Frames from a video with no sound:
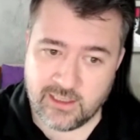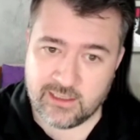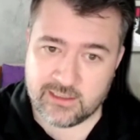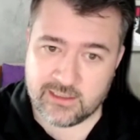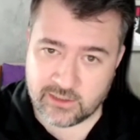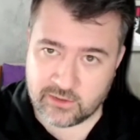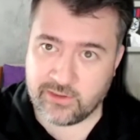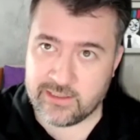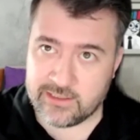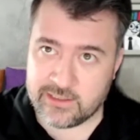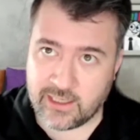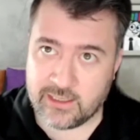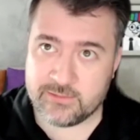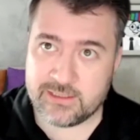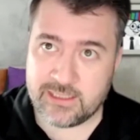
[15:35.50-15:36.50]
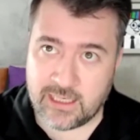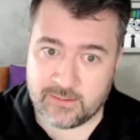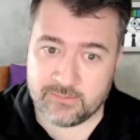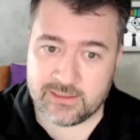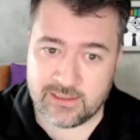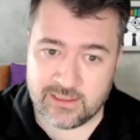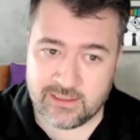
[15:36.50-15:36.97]
to create
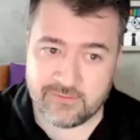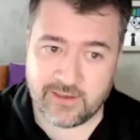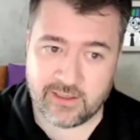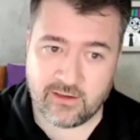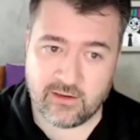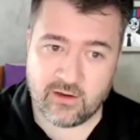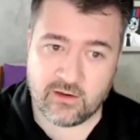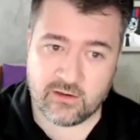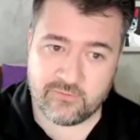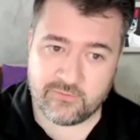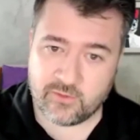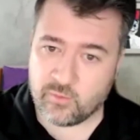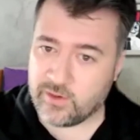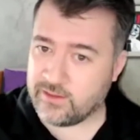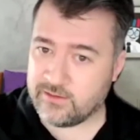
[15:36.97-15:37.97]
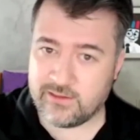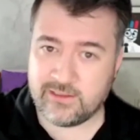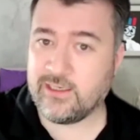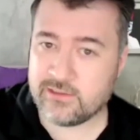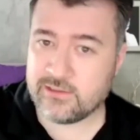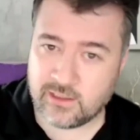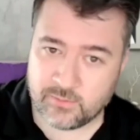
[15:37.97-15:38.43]
timestamps in the event log for when the
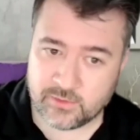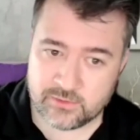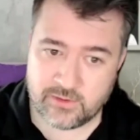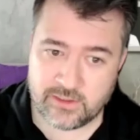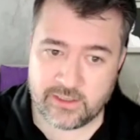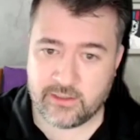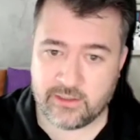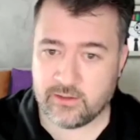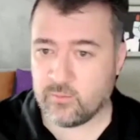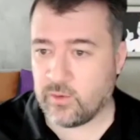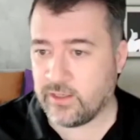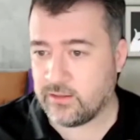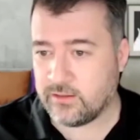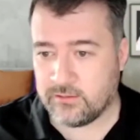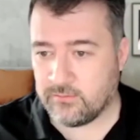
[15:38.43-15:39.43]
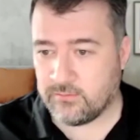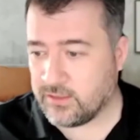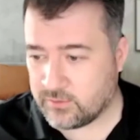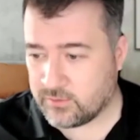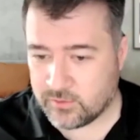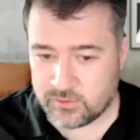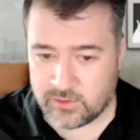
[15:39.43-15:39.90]
desktop was ready and when
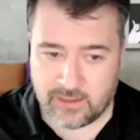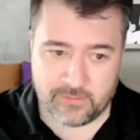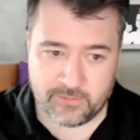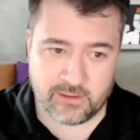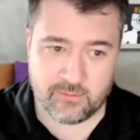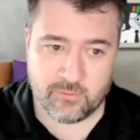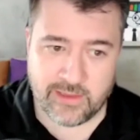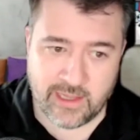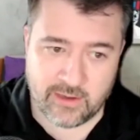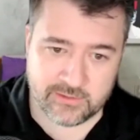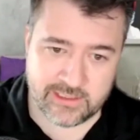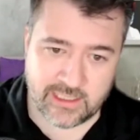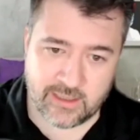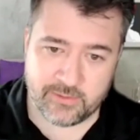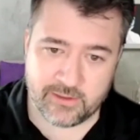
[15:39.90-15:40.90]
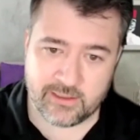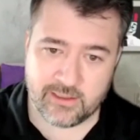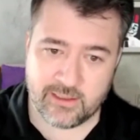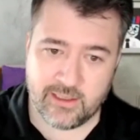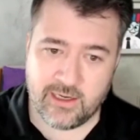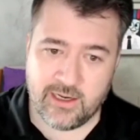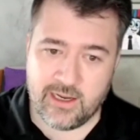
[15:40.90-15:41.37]
this was happening, when that was happening.
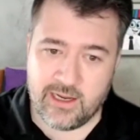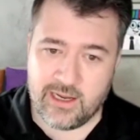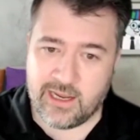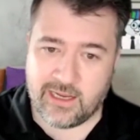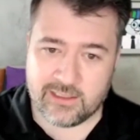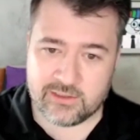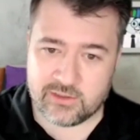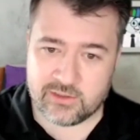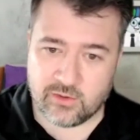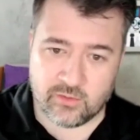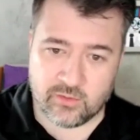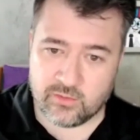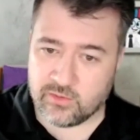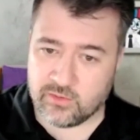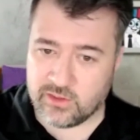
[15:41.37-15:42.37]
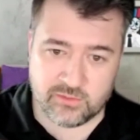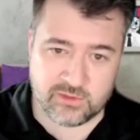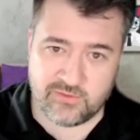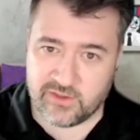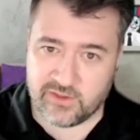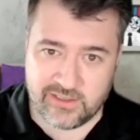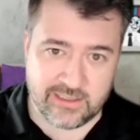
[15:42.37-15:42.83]
And so it
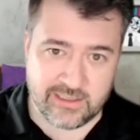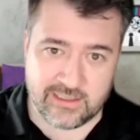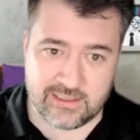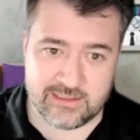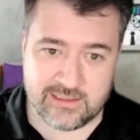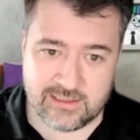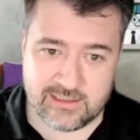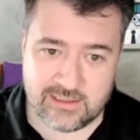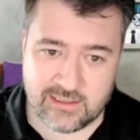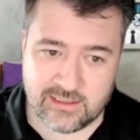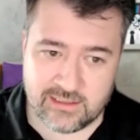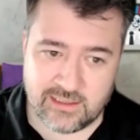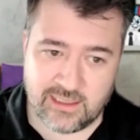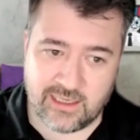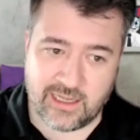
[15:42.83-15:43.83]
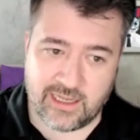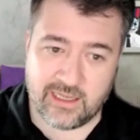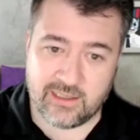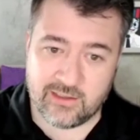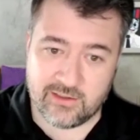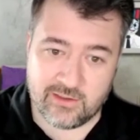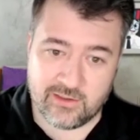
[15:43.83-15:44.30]
was very inconsistent.
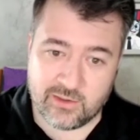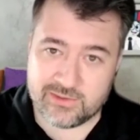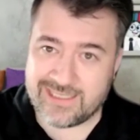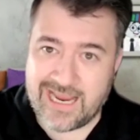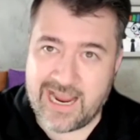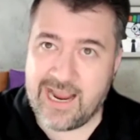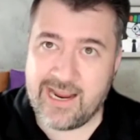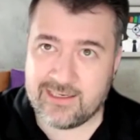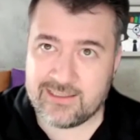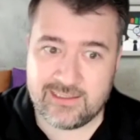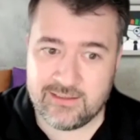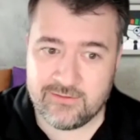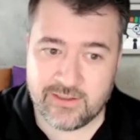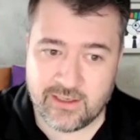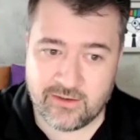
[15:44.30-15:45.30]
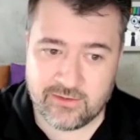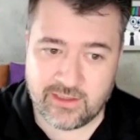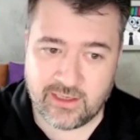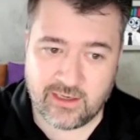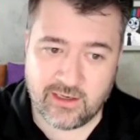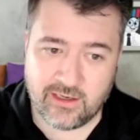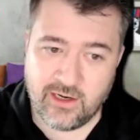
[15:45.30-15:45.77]
And there was hacks even out
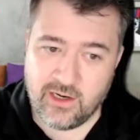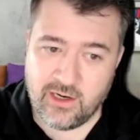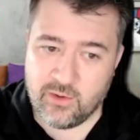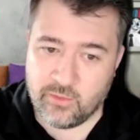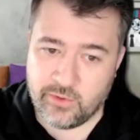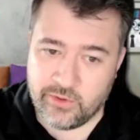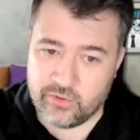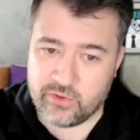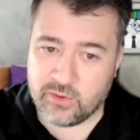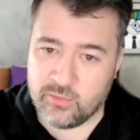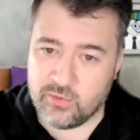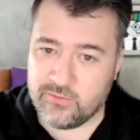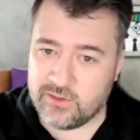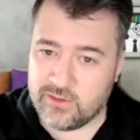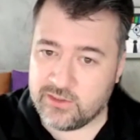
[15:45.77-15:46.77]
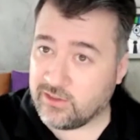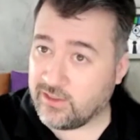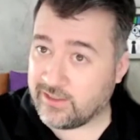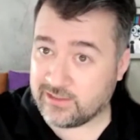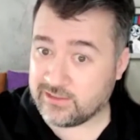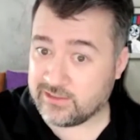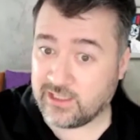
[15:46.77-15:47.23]
there where you could move it into
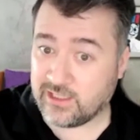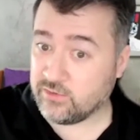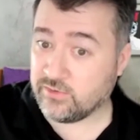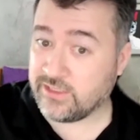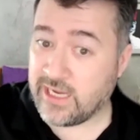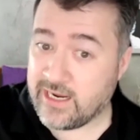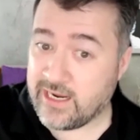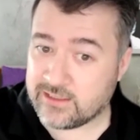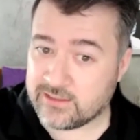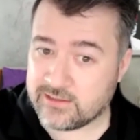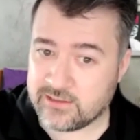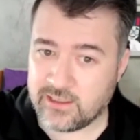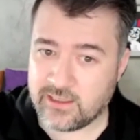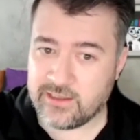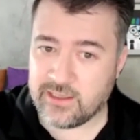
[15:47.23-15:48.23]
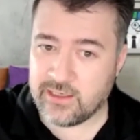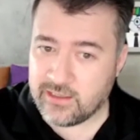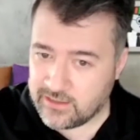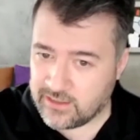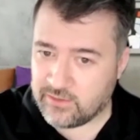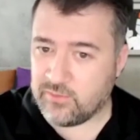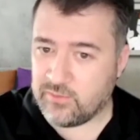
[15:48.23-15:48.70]
like a scheduled task, and
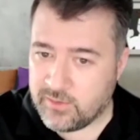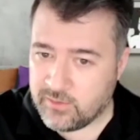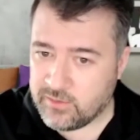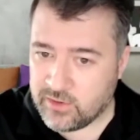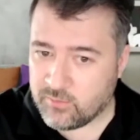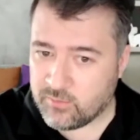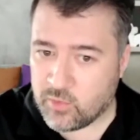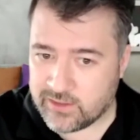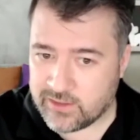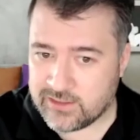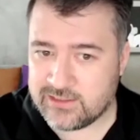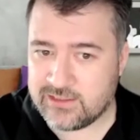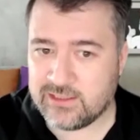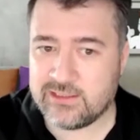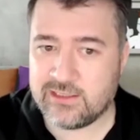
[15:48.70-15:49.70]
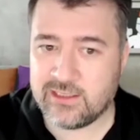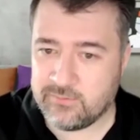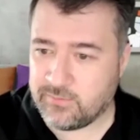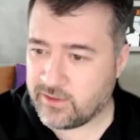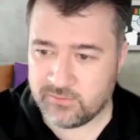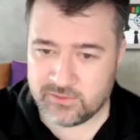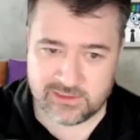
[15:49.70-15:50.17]
then it would be a little more
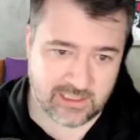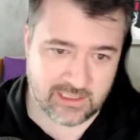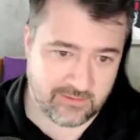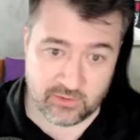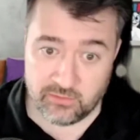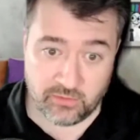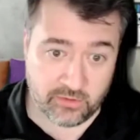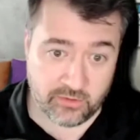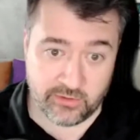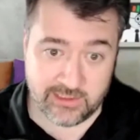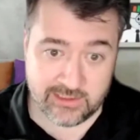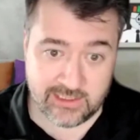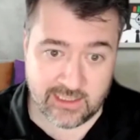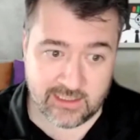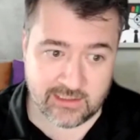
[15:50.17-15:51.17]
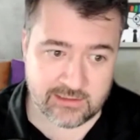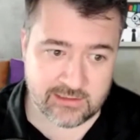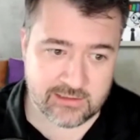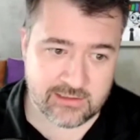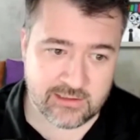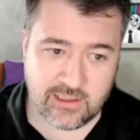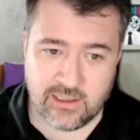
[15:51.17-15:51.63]
consistent and it would save you 30
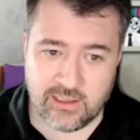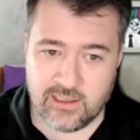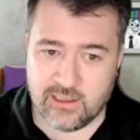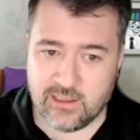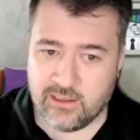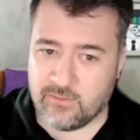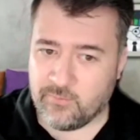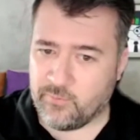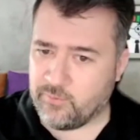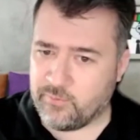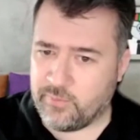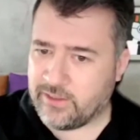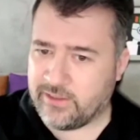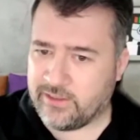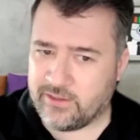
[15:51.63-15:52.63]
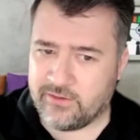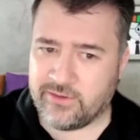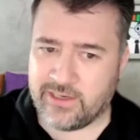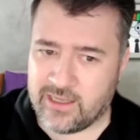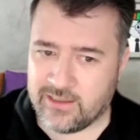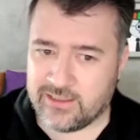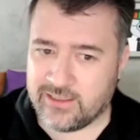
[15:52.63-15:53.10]
seconds. But in
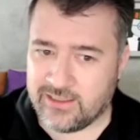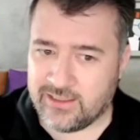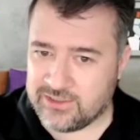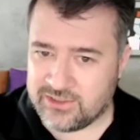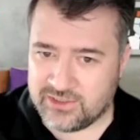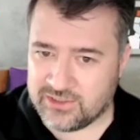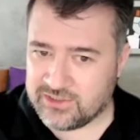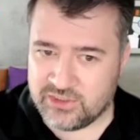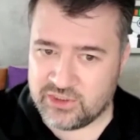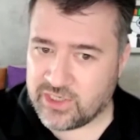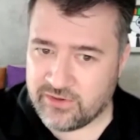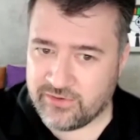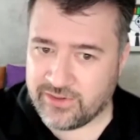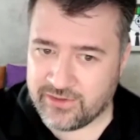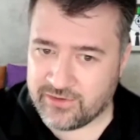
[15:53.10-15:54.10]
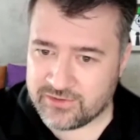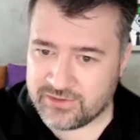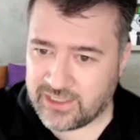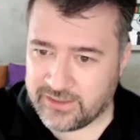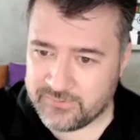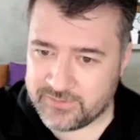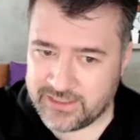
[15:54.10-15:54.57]
reality, it's just generating those
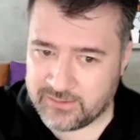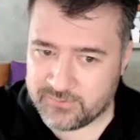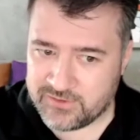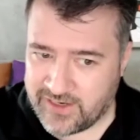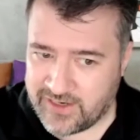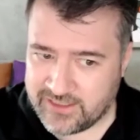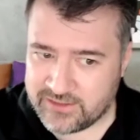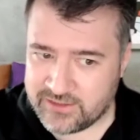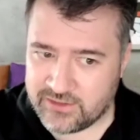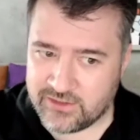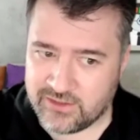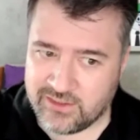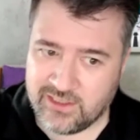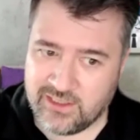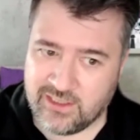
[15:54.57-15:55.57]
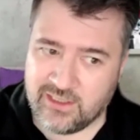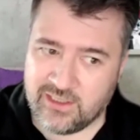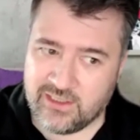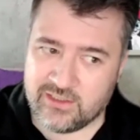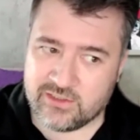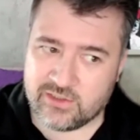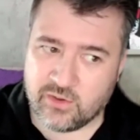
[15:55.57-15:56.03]
timestamps faster.
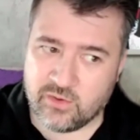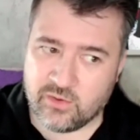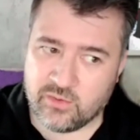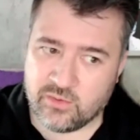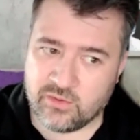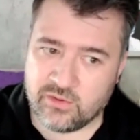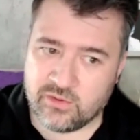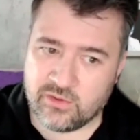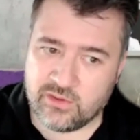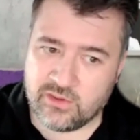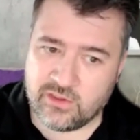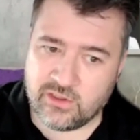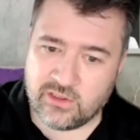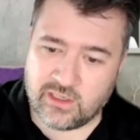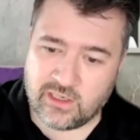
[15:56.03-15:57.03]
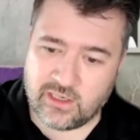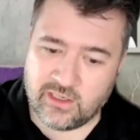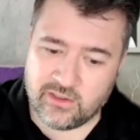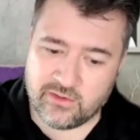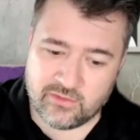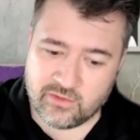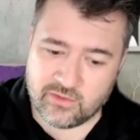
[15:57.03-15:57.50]
So
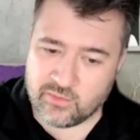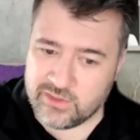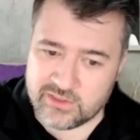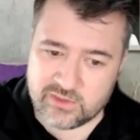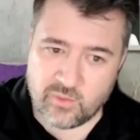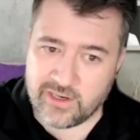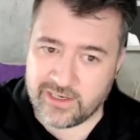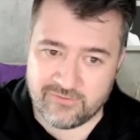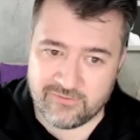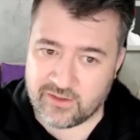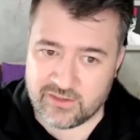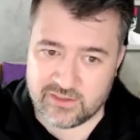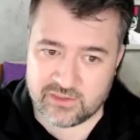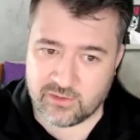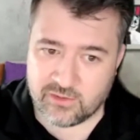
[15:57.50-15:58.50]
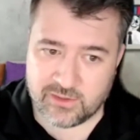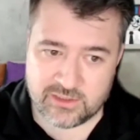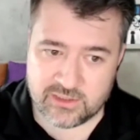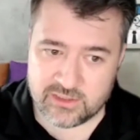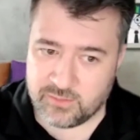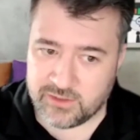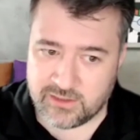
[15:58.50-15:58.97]
the reason why it varies so
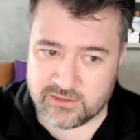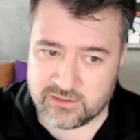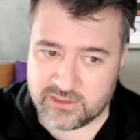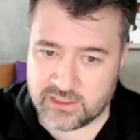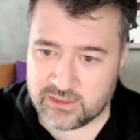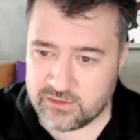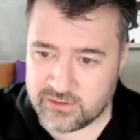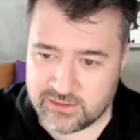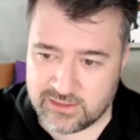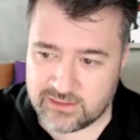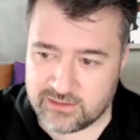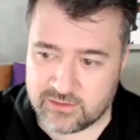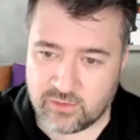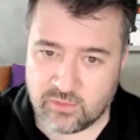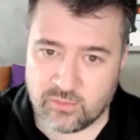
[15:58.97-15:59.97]
much is because Citrix has its own